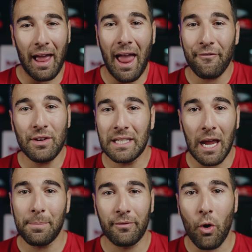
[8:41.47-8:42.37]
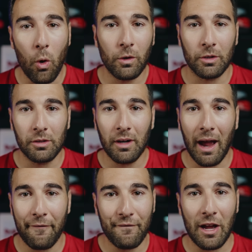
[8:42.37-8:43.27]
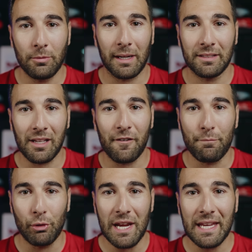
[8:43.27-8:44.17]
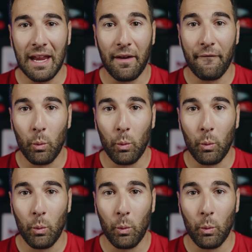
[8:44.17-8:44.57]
every type of corner, I found myself braking